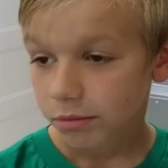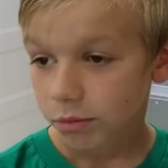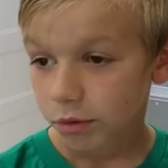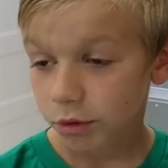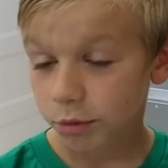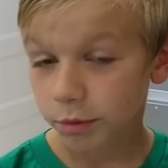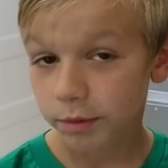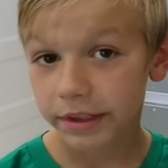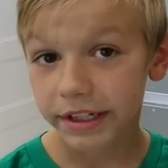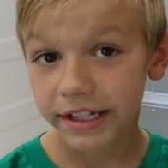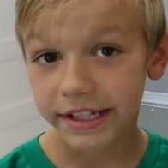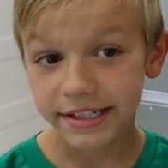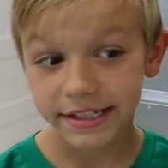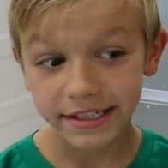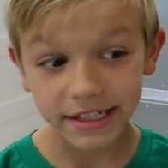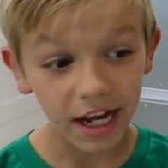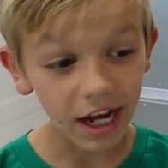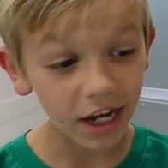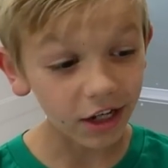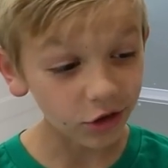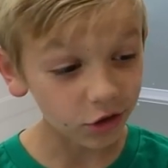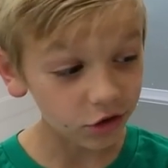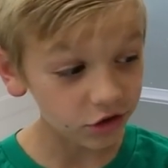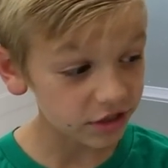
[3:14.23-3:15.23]
When we get
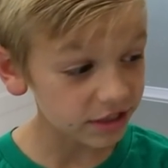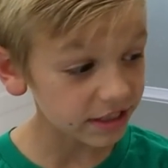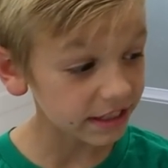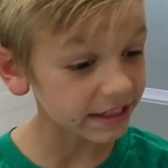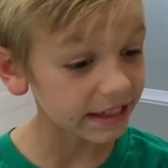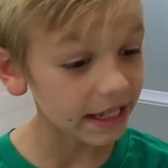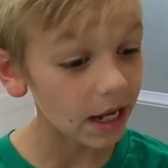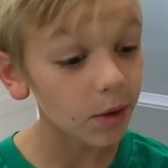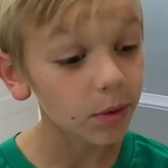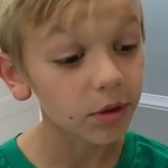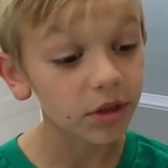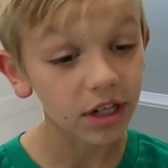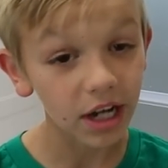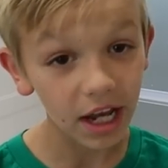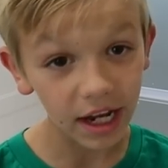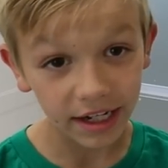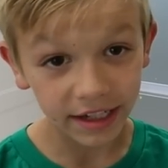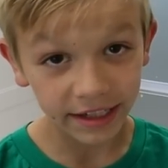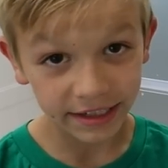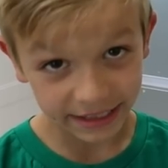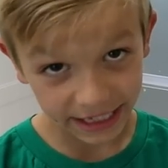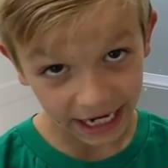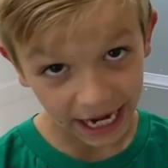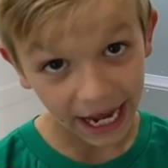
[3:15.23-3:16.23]
stung, we'll see that we're
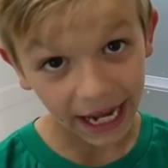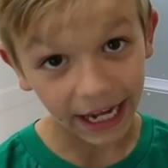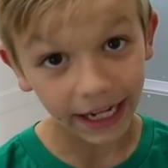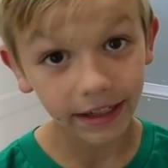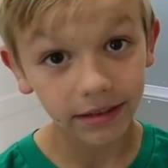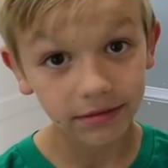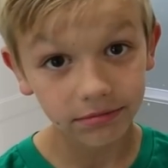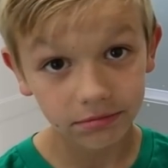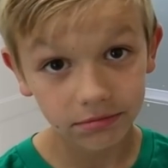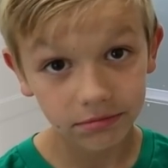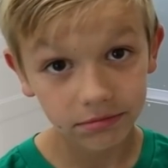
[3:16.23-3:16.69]
not gonna die.